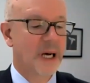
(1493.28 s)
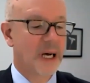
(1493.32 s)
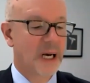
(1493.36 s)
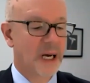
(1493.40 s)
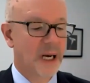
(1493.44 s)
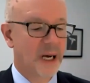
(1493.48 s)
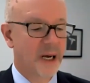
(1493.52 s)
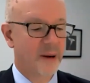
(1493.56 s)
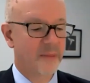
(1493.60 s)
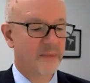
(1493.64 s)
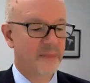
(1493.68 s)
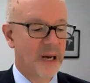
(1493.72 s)

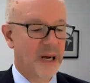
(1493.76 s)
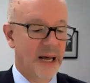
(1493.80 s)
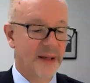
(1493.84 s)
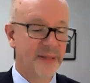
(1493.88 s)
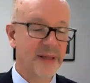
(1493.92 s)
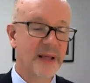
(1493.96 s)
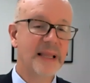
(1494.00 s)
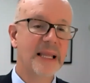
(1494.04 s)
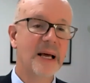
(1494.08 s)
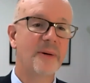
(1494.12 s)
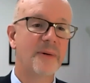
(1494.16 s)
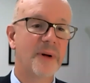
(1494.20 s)
I
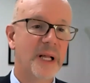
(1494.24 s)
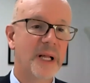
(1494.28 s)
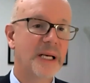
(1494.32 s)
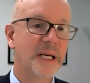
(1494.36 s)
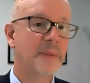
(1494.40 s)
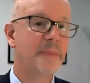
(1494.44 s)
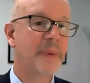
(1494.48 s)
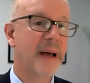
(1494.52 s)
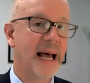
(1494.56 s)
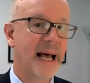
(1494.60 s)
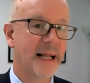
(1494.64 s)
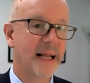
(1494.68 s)
think that really
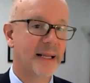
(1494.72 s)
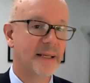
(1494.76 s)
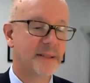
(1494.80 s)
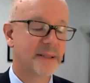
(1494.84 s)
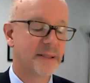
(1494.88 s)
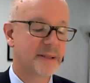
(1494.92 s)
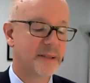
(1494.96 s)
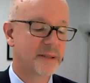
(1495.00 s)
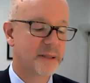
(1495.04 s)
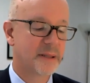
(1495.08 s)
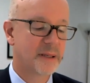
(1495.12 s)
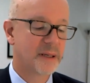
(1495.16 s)

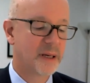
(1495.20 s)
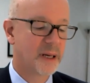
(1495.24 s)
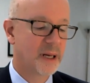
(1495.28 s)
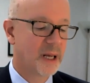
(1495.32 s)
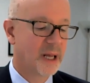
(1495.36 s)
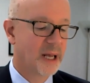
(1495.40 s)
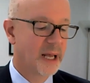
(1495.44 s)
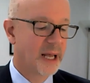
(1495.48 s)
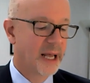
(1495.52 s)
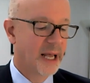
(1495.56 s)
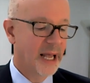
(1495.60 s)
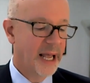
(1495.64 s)
depends.
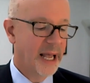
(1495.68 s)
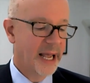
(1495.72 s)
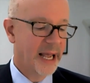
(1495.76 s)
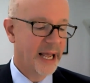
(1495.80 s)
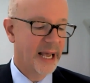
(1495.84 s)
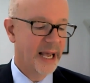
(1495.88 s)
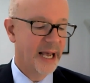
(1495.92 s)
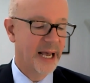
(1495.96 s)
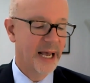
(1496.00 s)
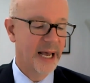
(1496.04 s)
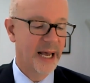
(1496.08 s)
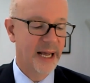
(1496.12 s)

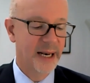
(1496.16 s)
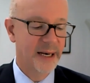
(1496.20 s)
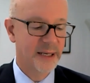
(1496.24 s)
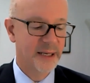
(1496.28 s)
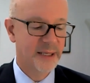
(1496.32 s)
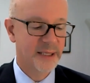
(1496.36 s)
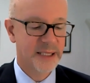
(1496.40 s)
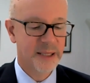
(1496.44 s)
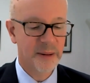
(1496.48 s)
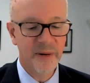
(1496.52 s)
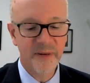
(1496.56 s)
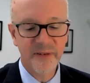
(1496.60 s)

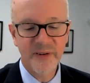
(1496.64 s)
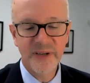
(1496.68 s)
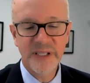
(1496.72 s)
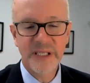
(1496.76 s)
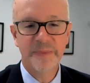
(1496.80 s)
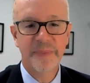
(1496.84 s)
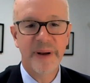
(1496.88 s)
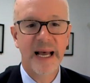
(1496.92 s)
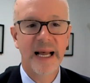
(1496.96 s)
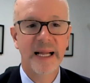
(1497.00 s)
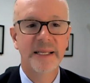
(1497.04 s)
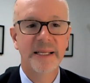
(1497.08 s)
And some of it
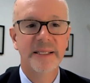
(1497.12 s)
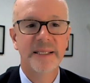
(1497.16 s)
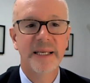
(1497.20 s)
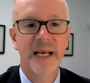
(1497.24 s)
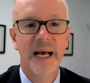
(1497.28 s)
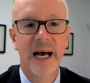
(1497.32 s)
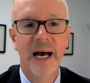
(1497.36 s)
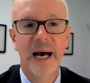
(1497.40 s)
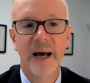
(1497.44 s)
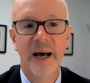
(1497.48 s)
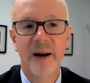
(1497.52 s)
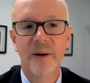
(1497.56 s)
depends
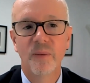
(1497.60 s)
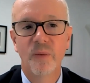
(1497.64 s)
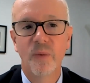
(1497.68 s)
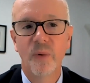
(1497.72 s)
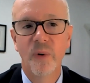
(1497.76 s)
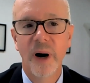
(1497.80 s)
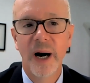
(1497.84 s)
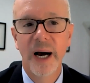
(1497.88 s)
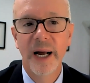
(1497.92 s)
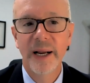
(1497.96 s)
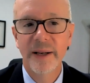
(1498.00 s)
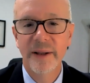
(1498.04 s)
on
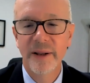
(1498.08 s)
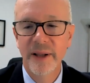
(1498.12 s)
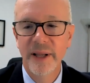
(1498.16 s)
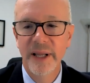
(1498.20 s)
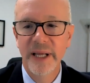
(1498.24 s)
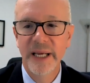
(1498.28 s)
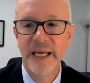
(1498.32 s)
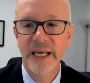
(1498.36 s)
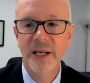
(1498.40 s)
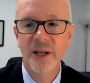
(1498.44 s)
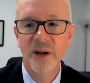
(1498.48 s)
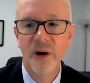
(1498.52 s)
what
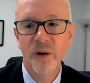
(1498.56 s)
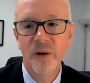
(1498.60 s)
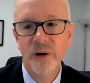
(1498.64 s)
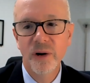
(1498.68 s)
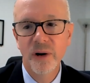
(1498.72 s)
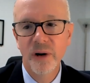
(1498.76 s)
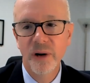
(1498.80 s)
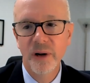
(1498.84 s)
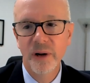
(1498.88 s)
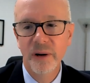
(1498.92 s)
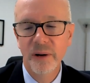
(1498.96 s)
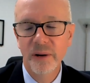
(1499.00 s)
the
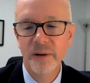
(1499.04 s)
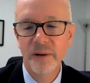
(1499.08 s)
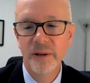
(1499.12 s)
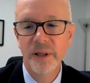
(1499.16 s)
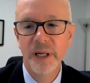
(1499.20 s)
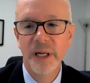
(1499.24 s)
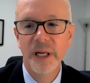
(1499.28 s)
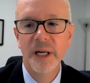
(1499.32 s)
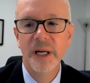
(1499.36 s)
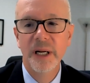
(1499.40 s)
local